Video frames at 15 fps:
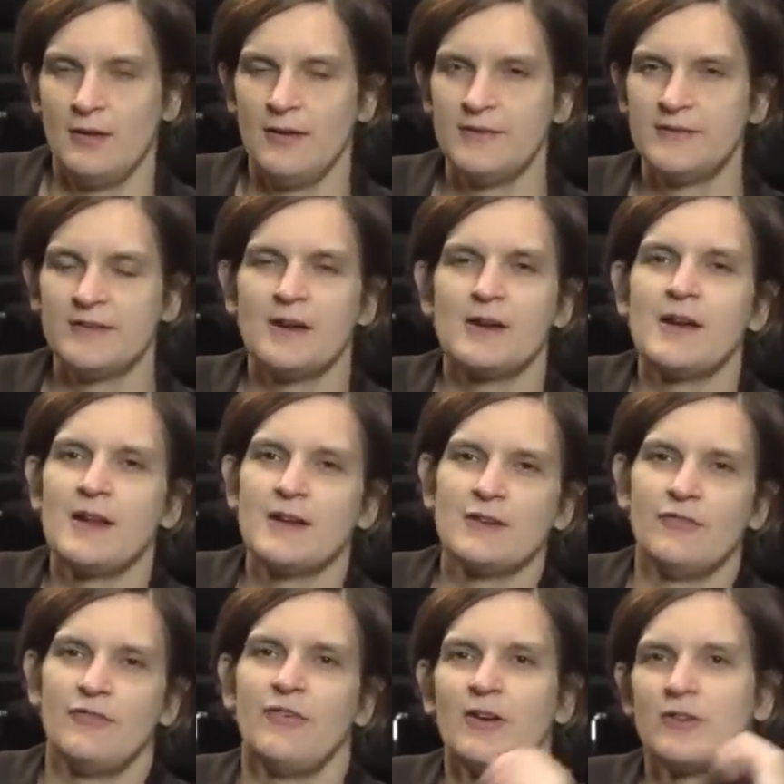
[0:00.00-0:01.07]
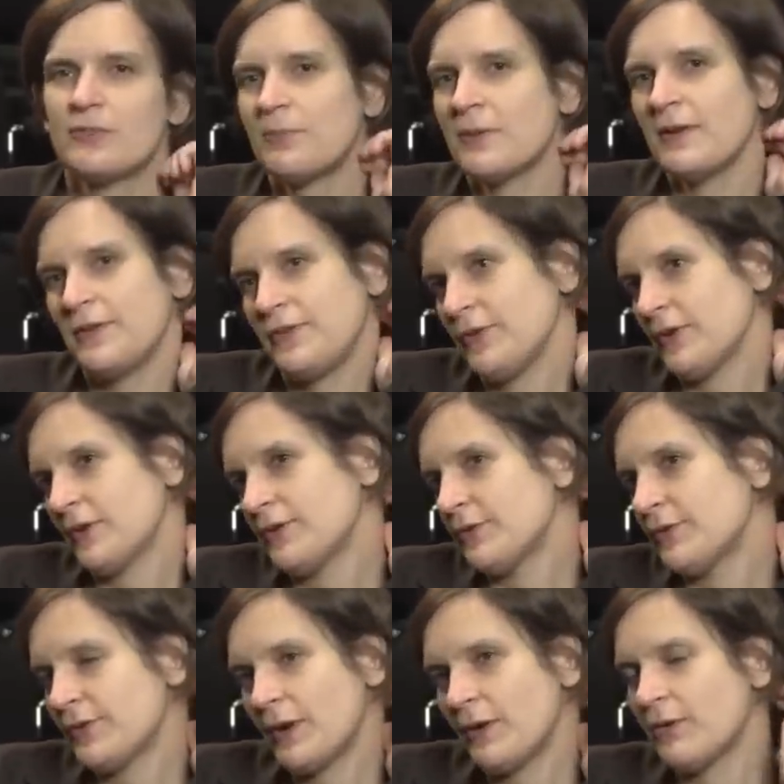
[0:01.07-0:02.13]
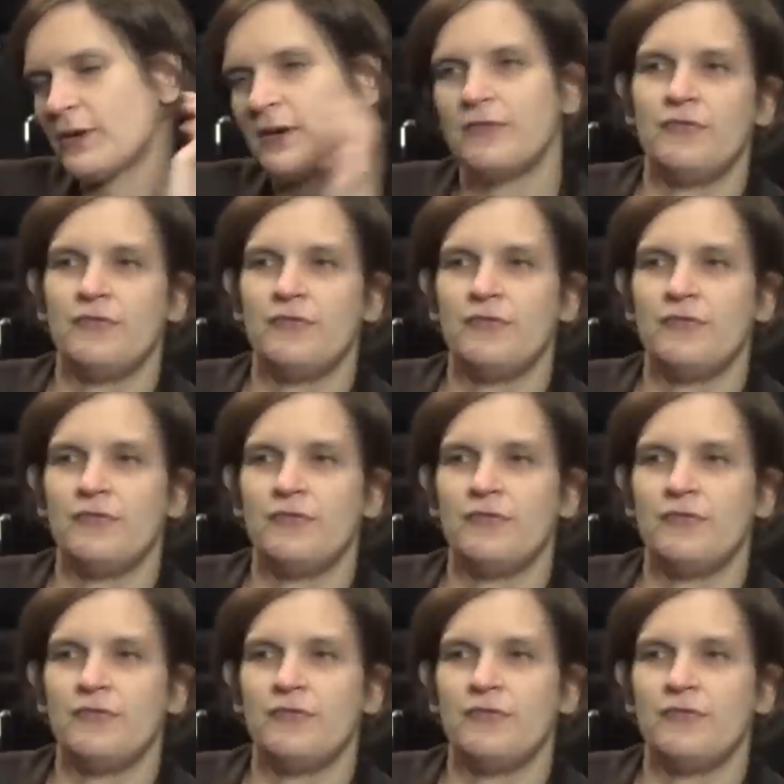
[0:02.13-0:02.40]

It's not like the first place you're going to say, okay,